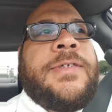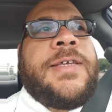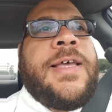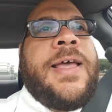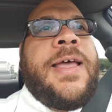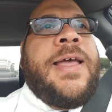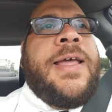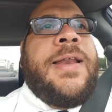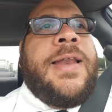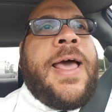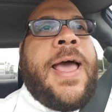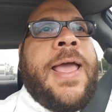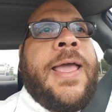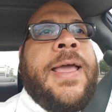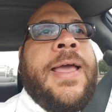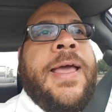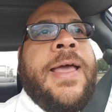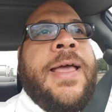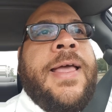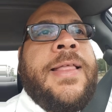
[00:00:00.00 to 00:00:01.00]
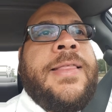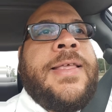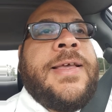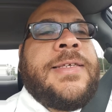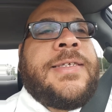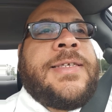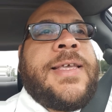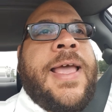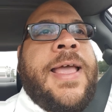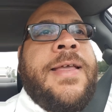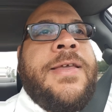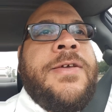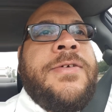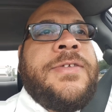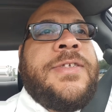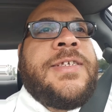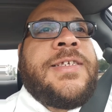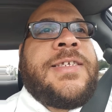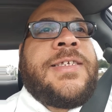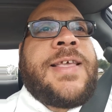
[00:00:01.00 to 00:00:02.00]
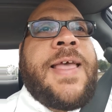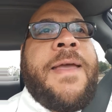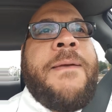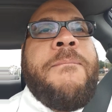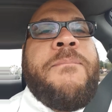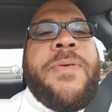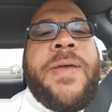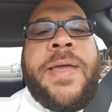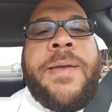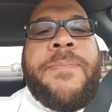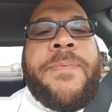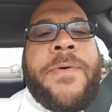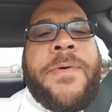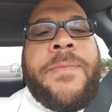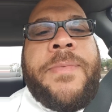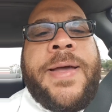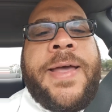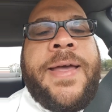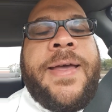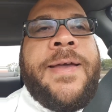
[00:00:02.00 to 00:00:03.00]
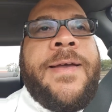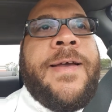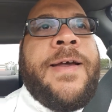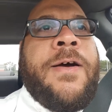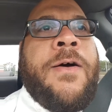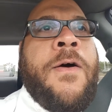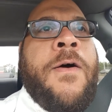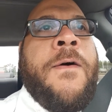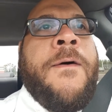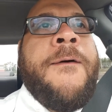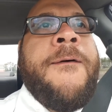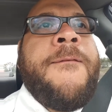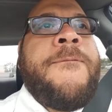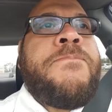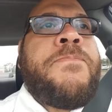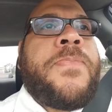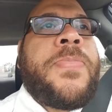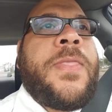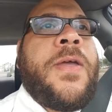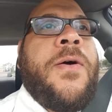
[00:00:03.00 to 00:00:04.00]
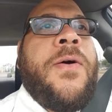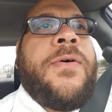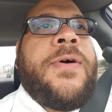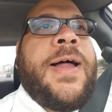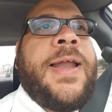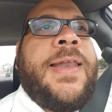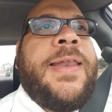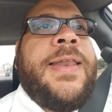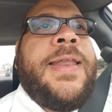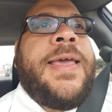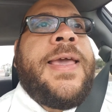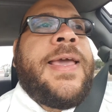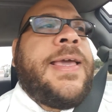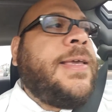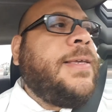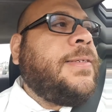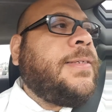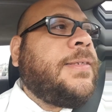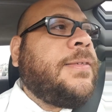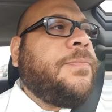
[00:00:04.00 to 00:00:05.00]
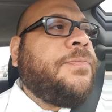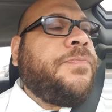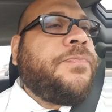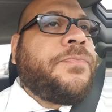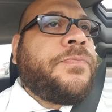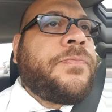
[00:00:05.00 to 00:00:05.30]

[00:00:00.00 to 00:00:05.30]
what I'm saying? Like, use the same people, man. Or at least